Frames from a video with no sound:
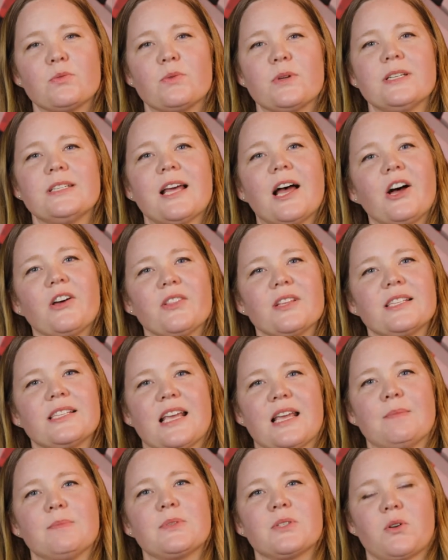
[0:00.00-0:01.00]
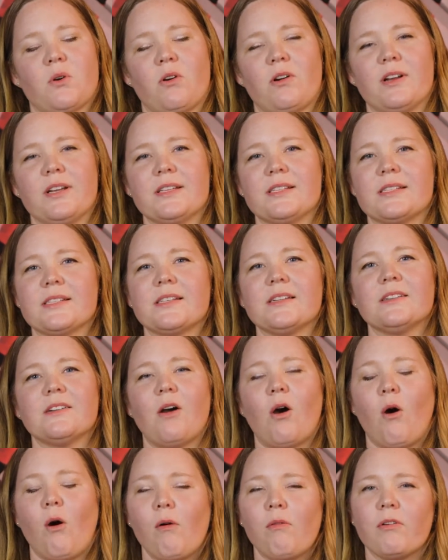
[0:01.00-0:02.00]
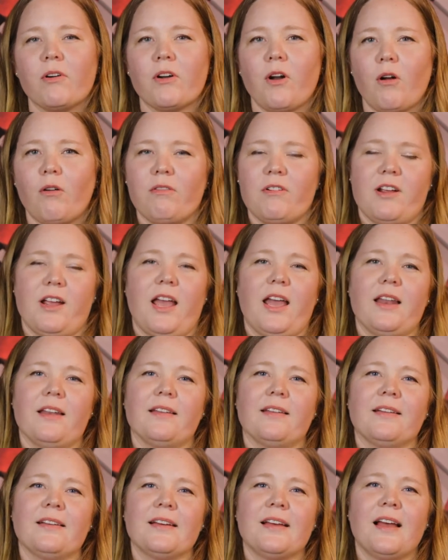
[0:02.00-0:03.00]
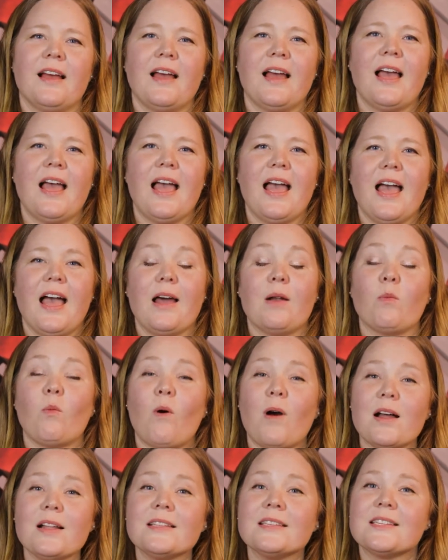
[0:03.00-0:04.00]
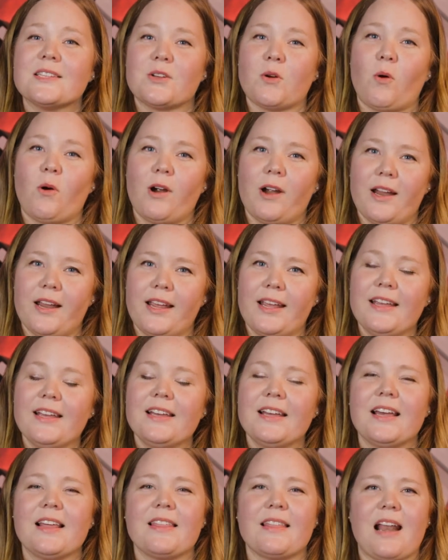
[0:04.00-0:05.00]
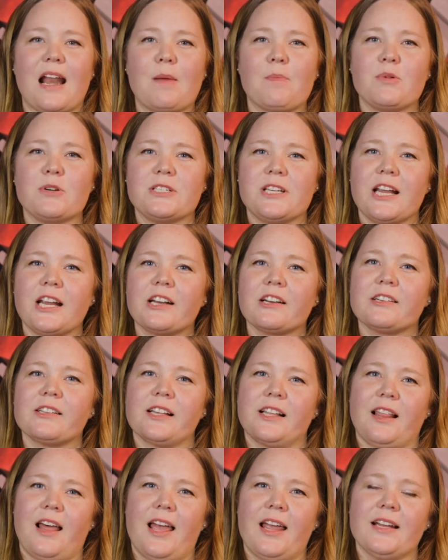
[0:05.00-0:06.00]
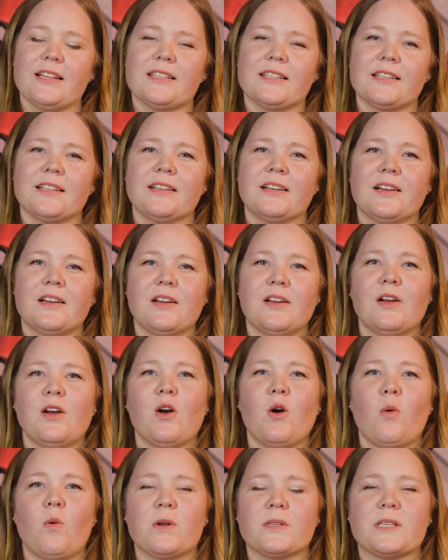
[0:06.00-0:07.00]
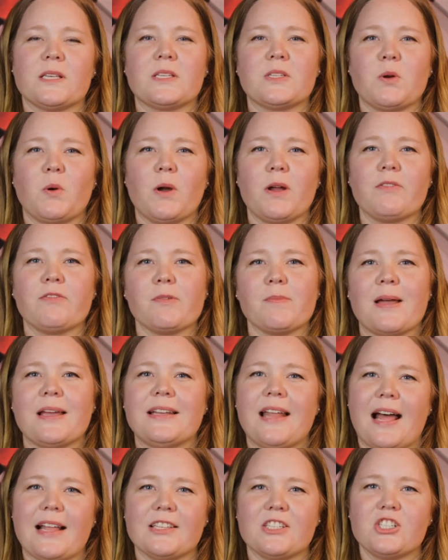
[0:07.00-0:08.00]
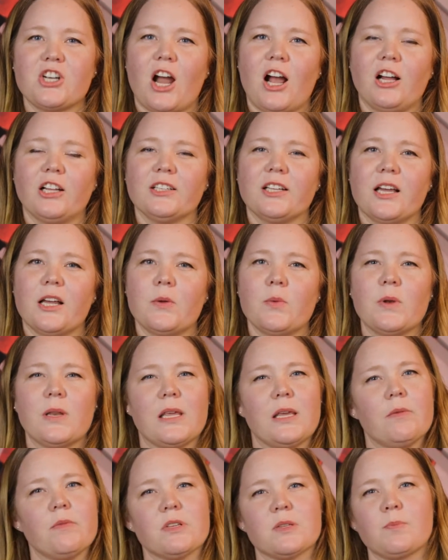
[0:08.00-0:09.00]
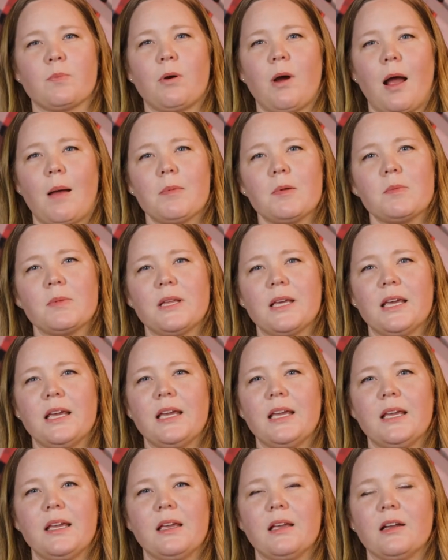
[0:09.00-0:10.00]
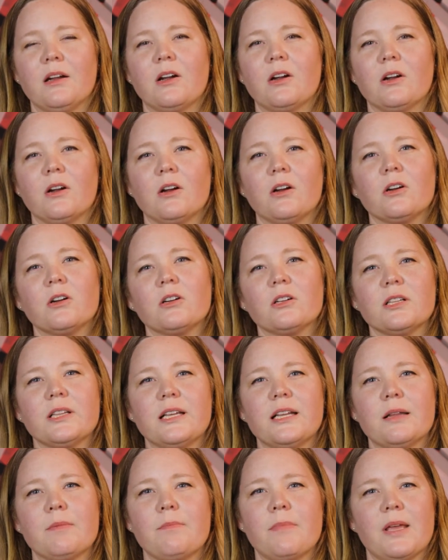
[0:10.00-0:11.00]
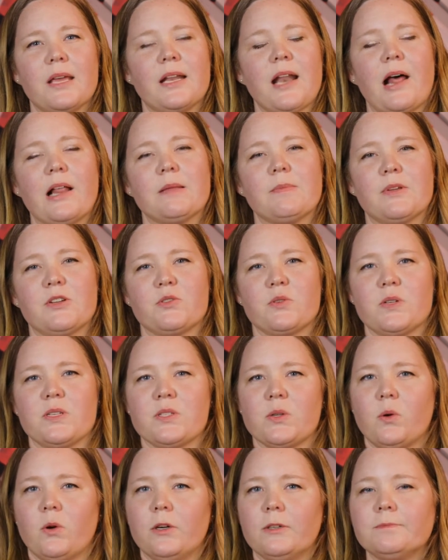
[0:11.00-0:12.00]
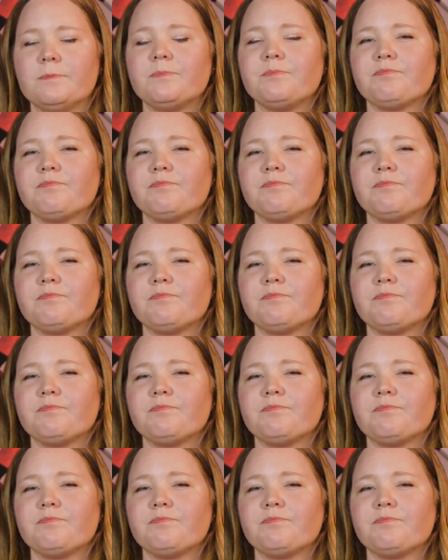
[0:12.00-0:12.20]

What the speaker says: retell the same stories over and over again. And one story that I particularly liked was a story from my dad's childhood when he was probably early to mid elementary school.